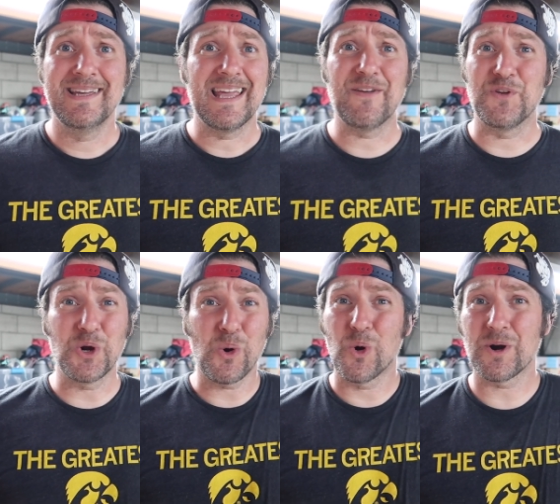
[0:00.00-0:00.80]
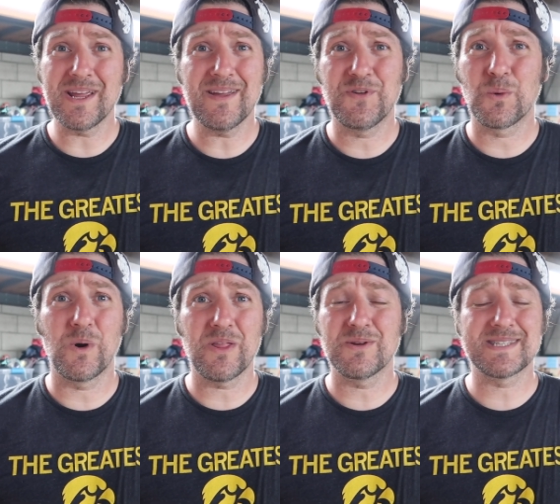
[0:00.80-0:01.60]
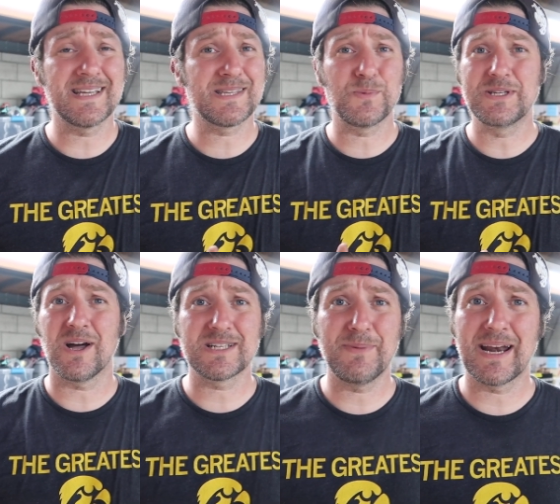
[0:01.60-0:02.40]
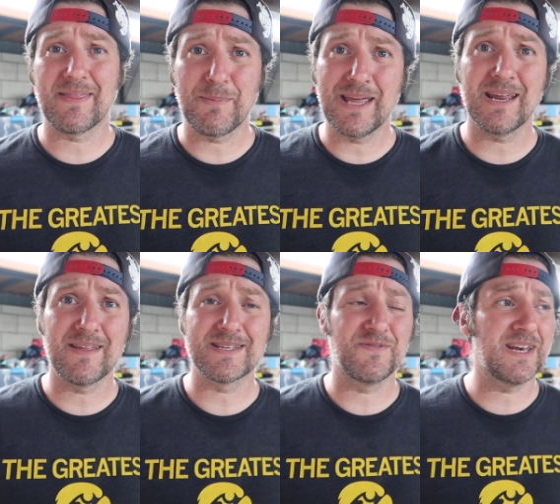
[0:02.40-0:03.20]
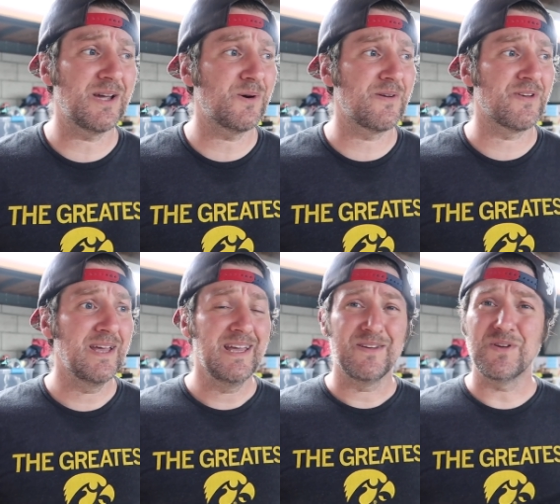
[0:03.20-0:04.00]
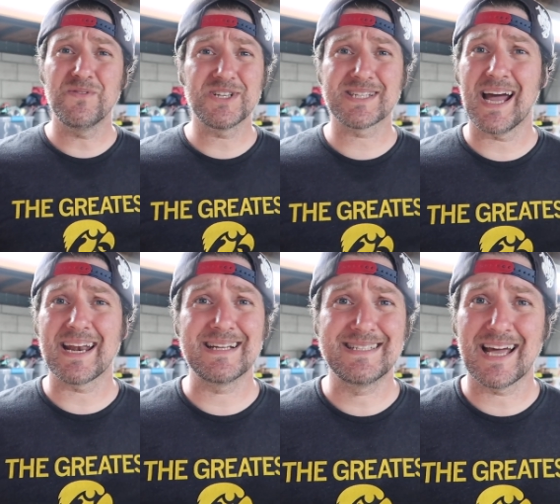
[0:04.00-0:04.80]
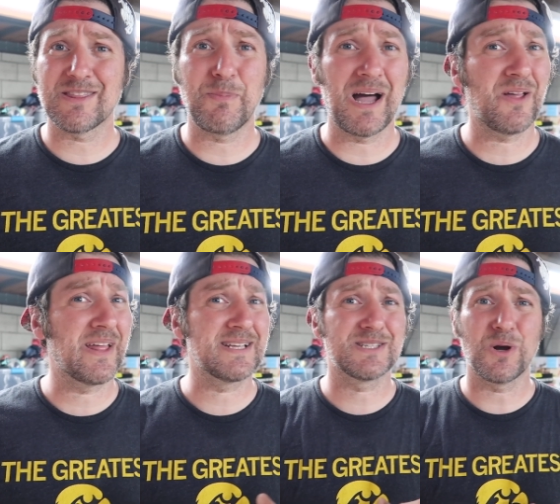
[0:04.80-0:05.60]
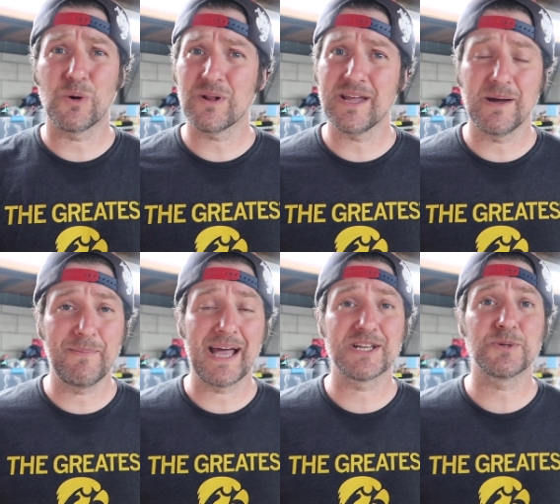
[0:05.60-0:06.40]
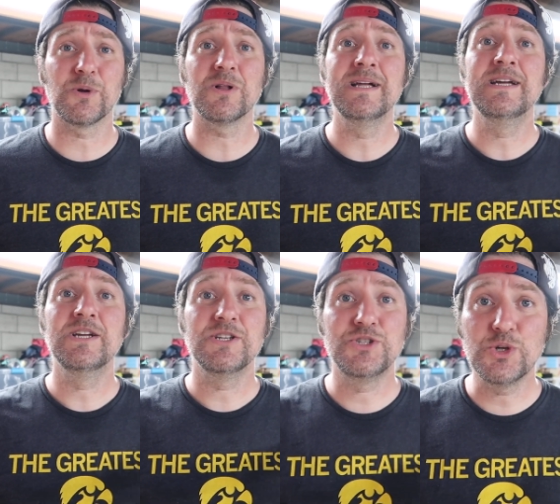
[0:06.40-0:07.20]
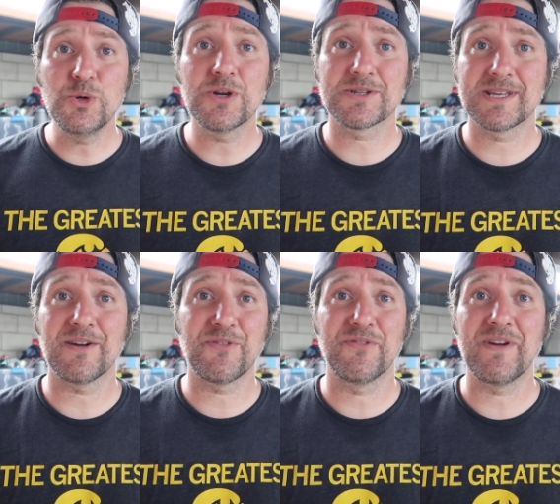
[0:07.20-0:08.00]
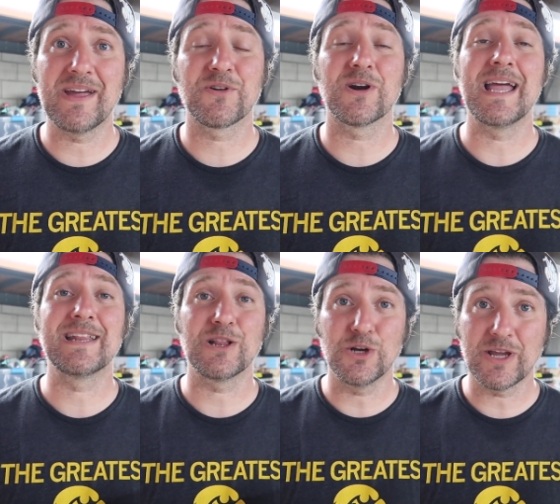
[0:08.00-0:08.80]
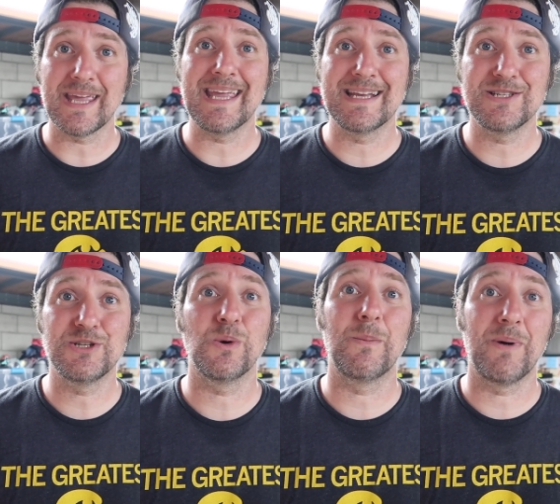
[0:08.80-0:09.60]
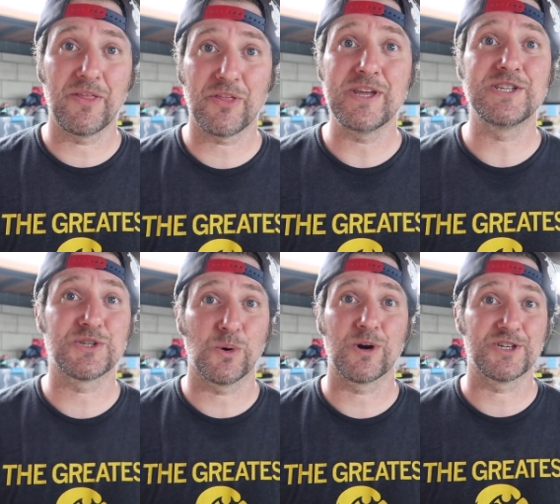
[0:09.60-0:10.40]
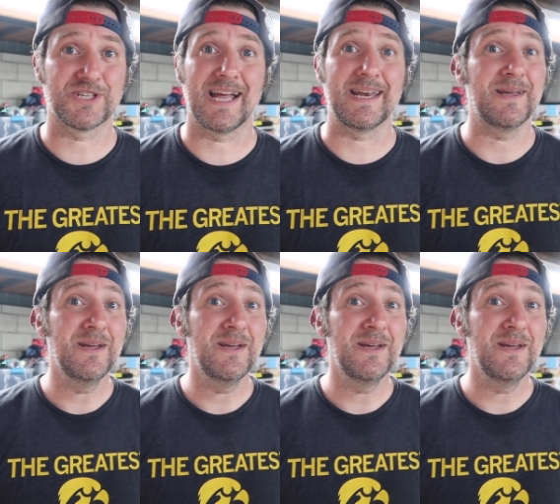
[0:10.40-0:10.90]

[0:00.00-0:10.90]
If you're hoarding, if you're one of those things that we talked about at the beginning of this video, if you've just got a death pile that is totally unmanageable, do yourself a favor and look into a monthly storage site,